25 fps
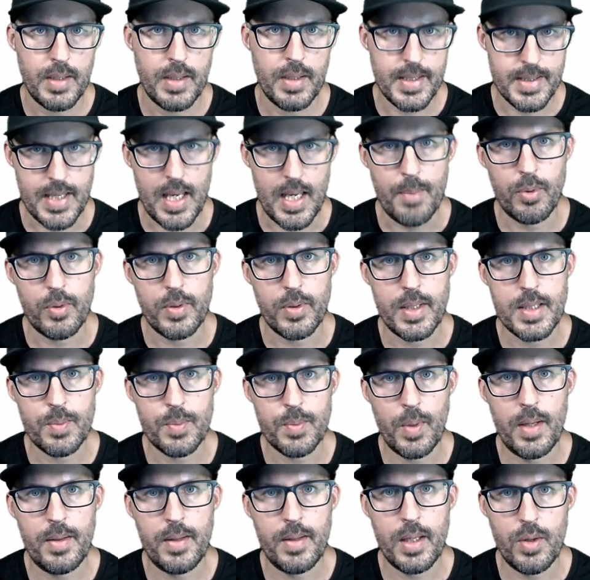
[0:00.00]
Disabled is
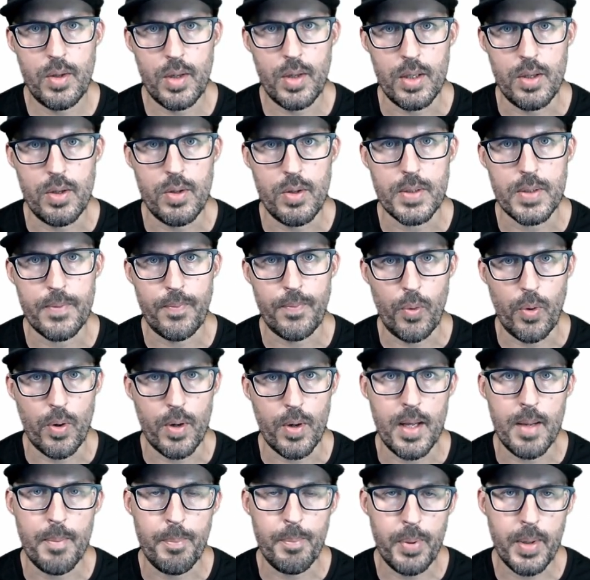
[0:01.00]
one that you can use for
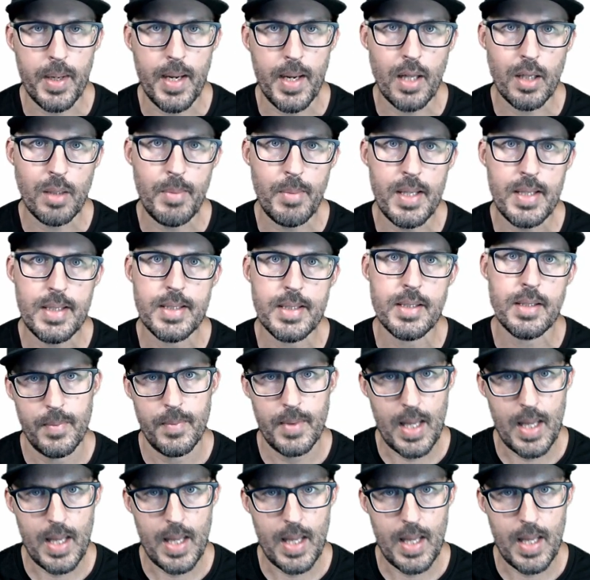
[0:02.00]
input elements